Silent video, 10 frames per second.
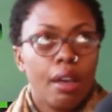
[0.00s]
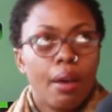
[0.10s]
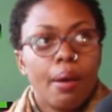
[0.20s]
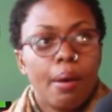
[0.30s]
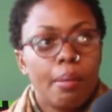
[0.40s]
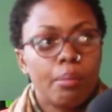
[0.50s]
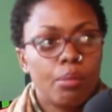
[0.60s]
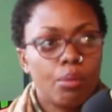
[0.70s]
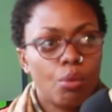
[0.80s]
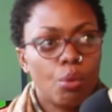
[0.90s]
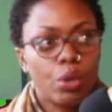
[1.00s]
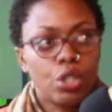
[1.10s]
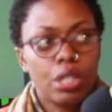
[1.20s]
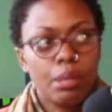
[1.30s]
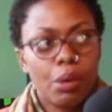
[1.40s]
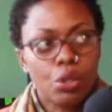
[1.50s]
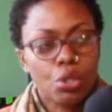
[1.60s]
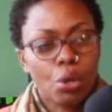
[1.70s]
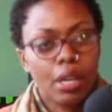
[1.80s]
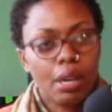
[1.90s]
when Sheba was
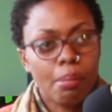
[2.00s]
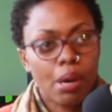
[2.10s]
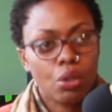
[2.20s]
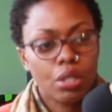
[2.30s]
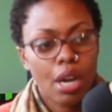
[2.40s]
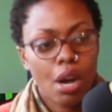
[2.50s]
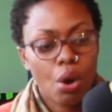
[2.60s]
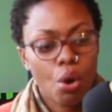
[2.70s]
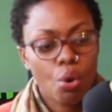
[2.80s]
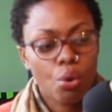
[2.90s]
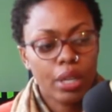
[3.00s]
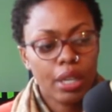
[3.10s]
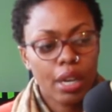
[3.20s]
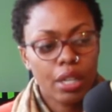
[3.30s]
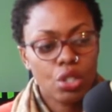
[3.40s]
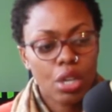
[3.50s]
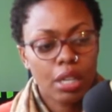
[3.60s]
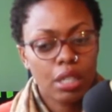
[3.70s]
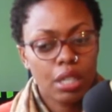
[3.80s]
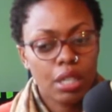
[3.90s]
talking about how in her
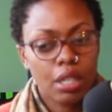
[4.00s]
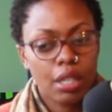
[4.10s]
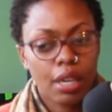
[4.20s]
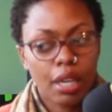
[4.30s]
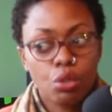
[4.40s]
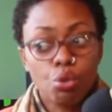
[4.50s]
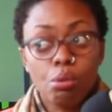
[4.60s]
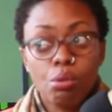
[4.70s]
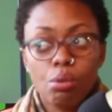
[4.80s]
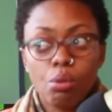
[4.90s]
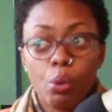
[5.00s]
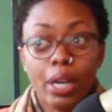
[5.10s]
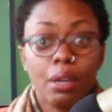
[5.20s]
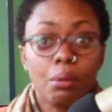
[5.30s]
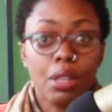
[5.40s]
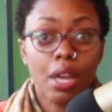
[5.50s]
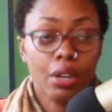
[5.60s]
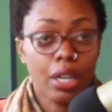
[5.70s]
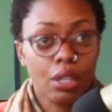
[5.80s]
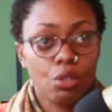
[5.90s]
journey, like, to working with
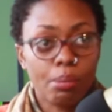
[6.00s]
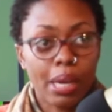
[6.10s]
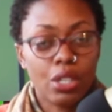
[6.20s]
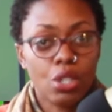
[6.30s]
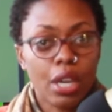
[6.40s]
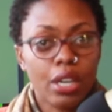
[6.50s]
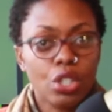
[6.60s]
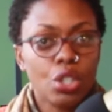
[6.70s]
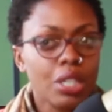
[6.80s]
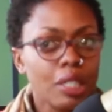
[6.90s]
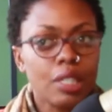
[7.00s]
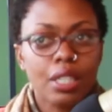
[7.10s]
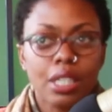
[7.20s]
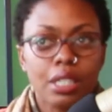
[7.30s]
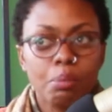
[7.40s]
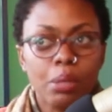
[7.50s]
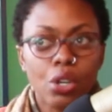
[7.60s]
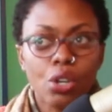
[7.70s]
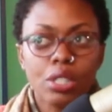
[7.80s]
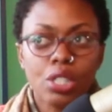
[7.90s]
Eric, to managing Eric, she just did it
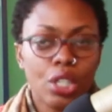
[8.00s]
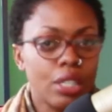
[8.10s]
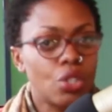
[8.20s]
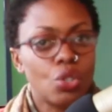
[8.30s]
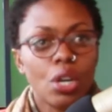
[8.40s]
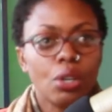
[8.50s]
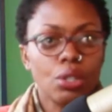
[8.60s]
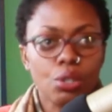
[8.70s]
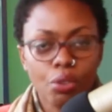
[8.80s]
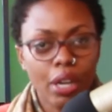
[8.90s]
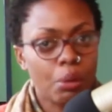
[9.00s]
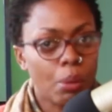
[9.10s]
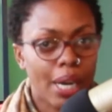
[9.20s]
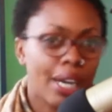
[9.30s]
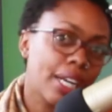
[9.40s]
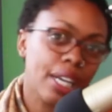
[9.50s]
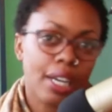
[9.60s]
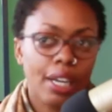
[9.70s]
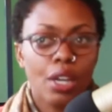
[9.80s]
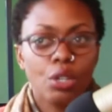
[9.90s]
because she'd struggled to find work,
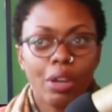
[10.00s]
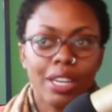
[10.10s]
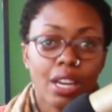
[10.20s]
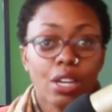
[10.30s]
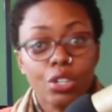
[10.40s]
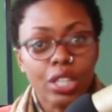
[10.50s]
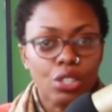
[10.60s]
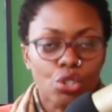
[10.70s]
find a real